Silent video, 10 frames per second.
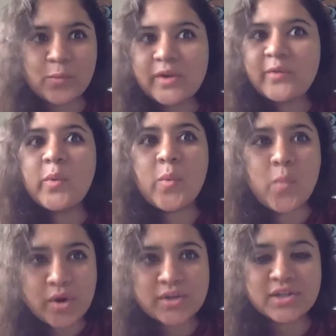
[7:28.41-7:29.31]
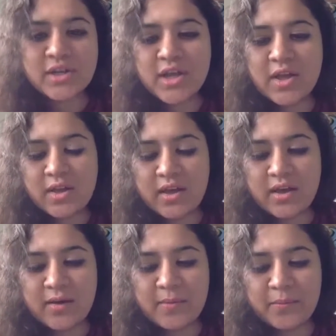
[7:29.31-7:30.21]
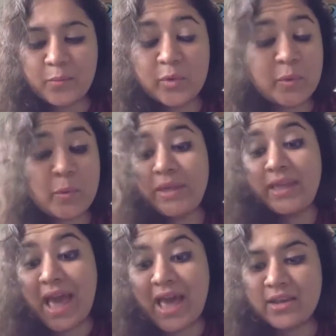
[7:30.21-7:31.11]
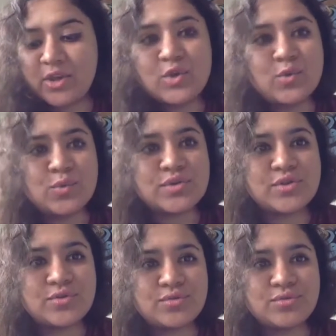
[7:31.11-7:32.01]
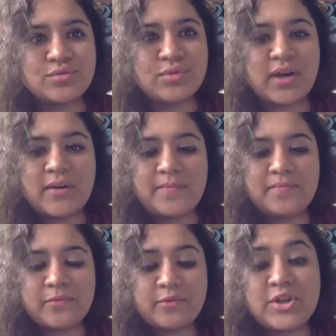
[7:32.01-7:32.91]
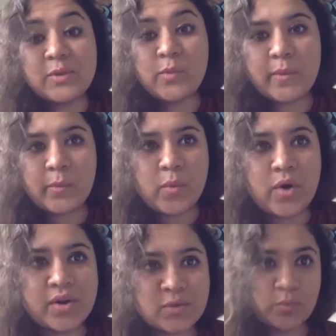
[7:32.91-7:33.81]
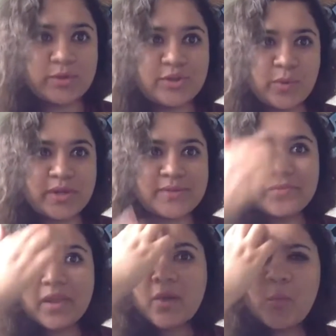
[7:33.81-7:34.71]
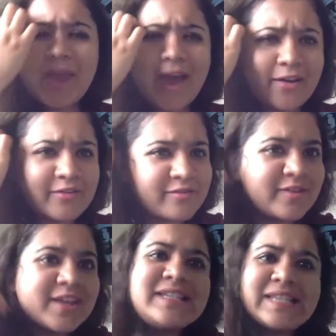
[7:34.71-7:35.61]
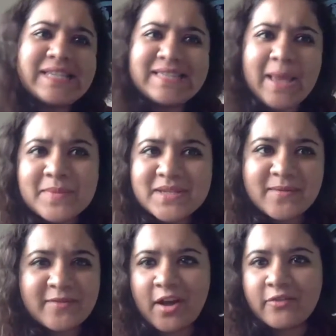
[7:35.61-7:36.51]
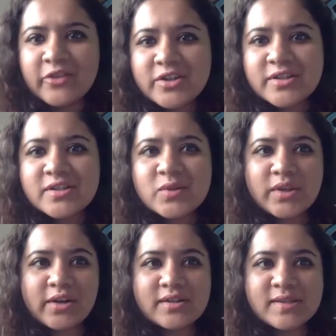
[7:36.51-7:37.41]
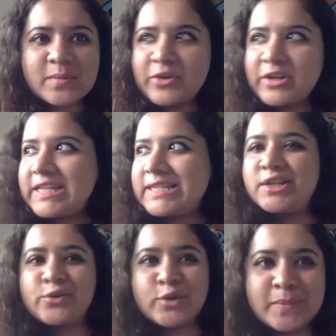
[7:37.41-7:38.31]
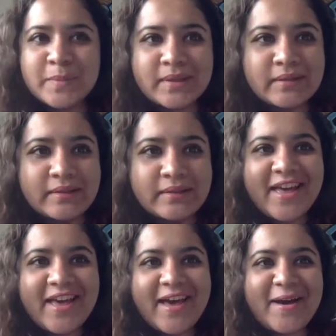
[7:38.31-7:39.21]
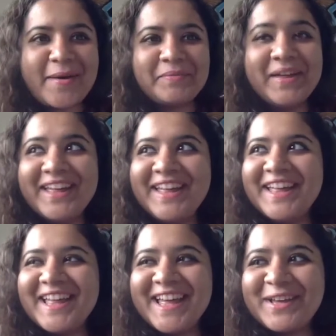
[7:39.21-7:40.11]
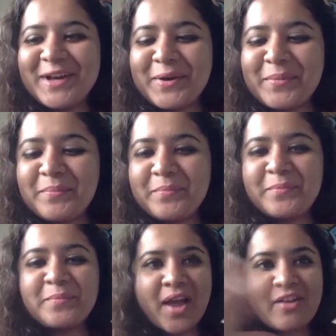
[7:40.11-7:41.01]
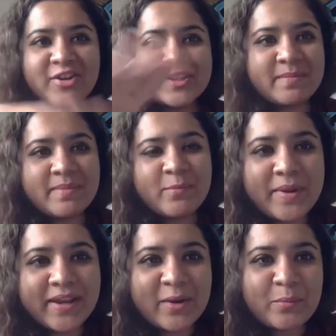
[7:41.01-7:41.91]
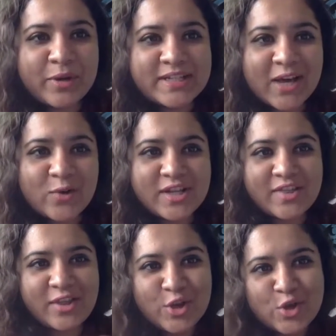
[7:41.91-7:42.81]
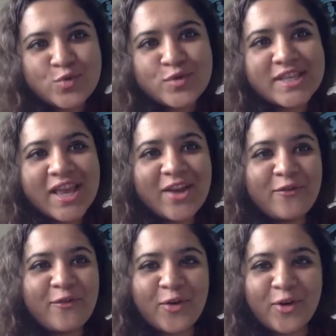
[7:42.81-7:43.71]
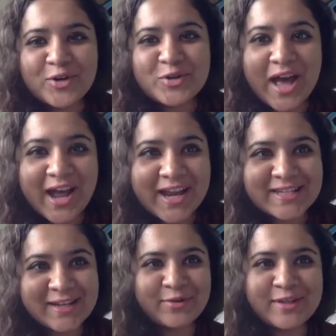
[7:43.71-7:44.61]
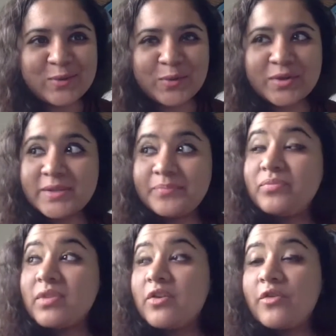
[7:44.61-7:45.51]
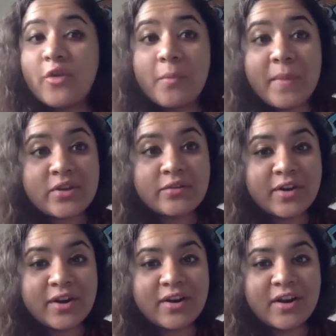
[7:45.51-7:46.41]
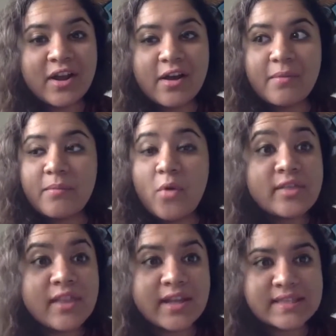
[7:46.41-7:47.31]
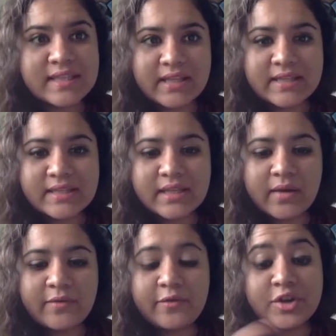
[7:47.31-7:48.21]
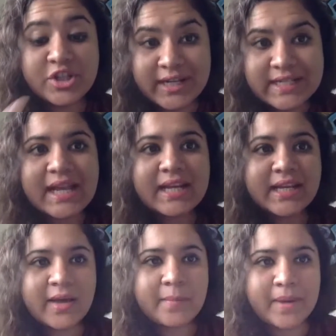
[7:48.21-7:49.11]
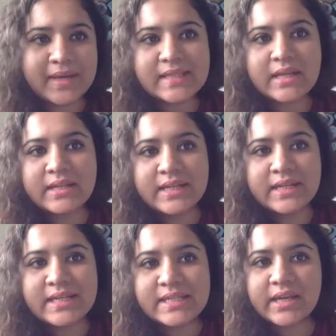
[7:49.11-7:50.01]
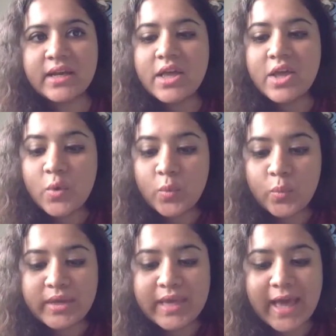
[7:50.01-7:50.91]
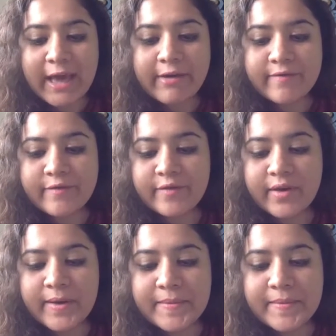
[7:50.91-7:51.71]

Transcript: whatever we want, whatever we can use to reach the women we want, we'll do it. We have deceptive covers, so there's some really stereotypical covers that women can print out and then use for to hide a resource. For many online sites, for Chinatalia, Pakistan, and India, we have